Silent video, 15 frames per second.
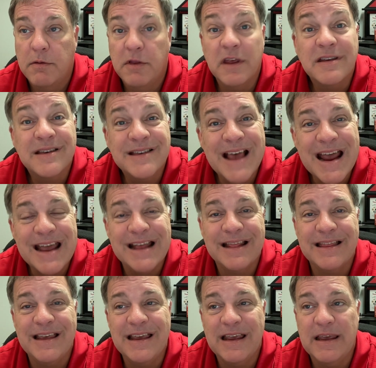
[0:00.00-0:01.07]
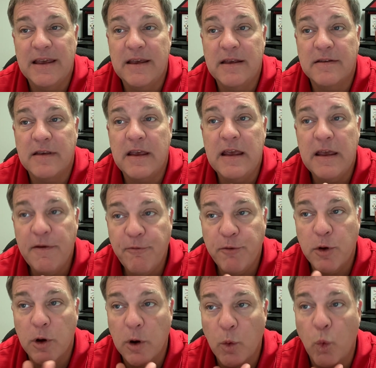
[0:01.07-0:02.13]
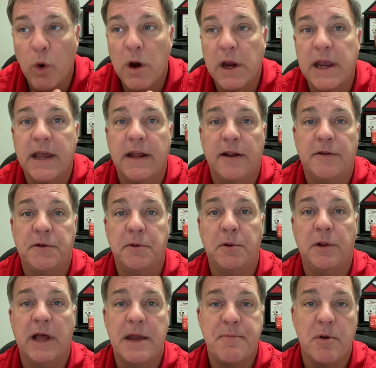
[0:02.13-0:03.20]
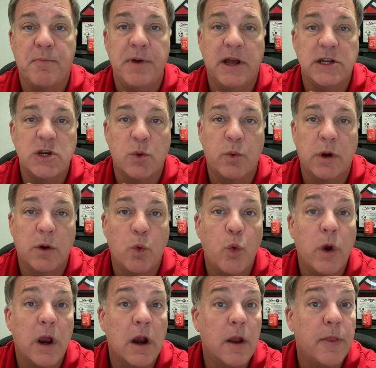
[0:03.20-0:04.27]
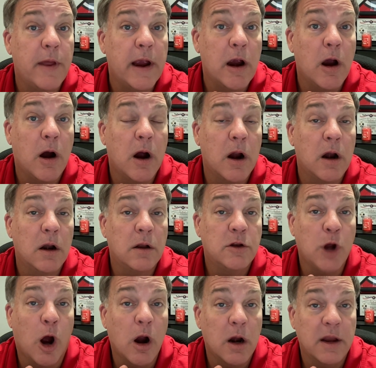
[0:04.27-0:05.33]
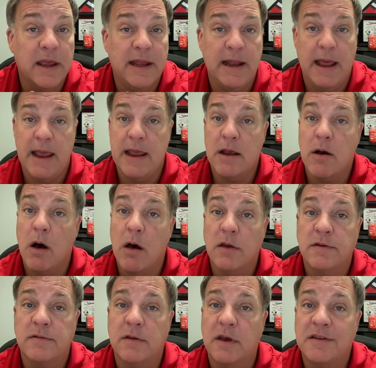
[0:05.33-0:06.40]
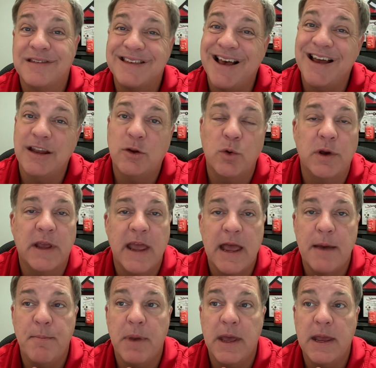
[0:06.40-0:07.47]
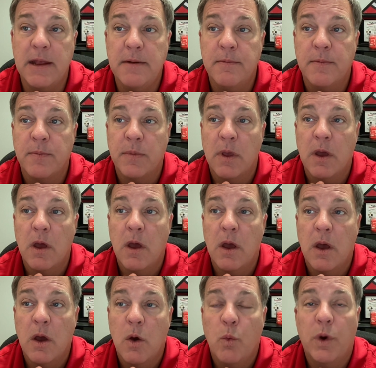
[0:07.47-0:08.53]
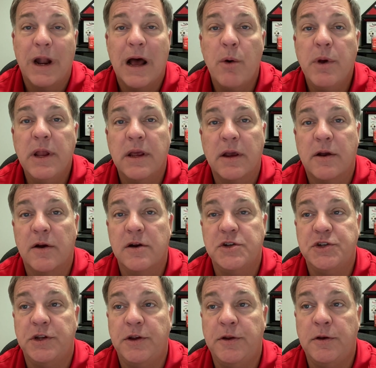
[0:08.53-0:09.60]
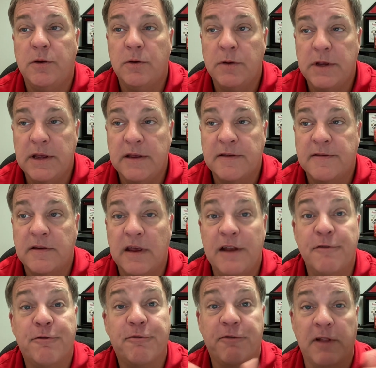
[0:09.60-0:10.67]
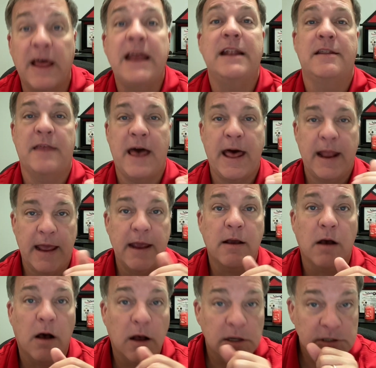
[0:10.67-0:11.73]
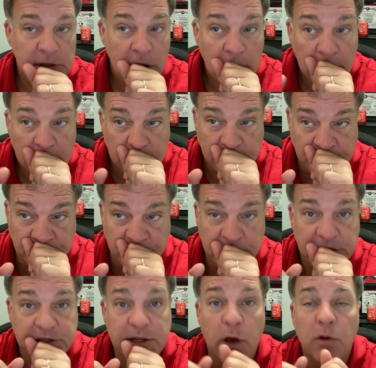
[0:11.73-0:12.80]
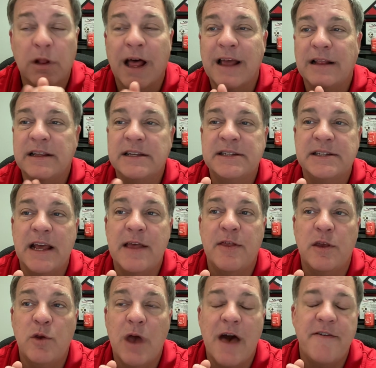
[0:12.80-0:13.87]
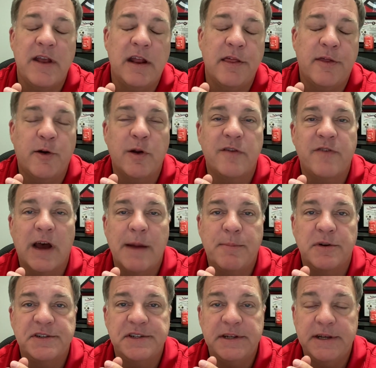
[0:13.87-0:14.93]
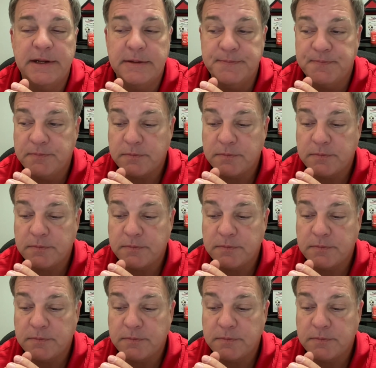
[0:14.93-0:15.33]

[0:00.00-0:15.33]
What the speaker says: The second thing is, if you're working in a tool like Perpetua where there are target ACOS assigned to a campaign, what I would encourage you to do is to inflate that ACOS. So let's say that you have it at 35%.